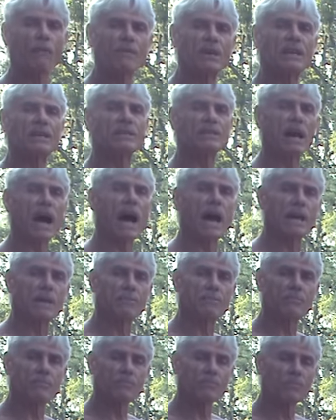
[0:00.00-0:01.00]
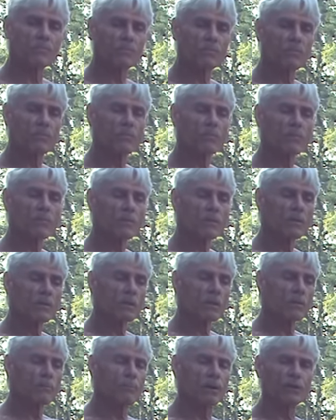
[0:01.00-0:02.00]
vegan diet.
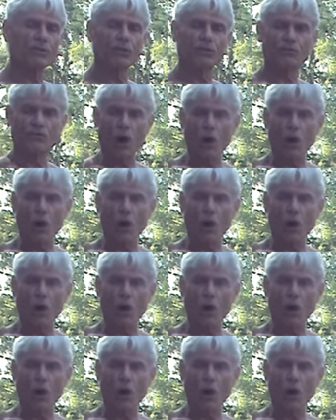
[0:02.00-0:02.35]
But it just